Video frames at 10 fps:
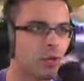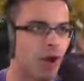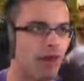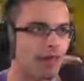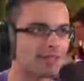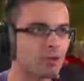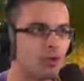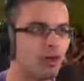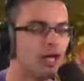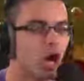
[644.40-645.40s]
Wow, oh that's Oh my cool.
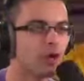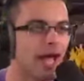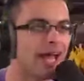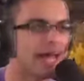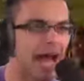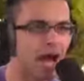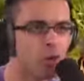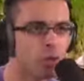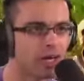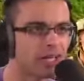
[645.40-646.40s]
gosh, so okay, much
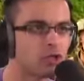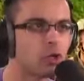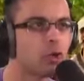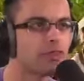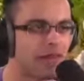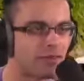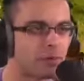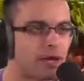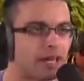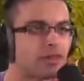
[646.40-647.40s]
now we're gonna do it with
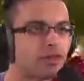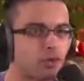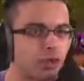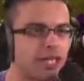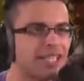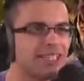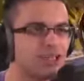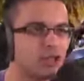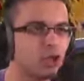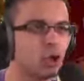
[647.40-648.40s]
everybody. Three,
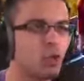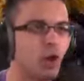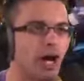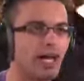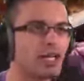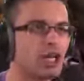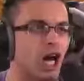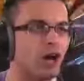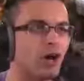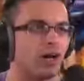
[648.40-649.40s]
two, one,
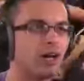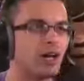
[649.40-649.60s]
go.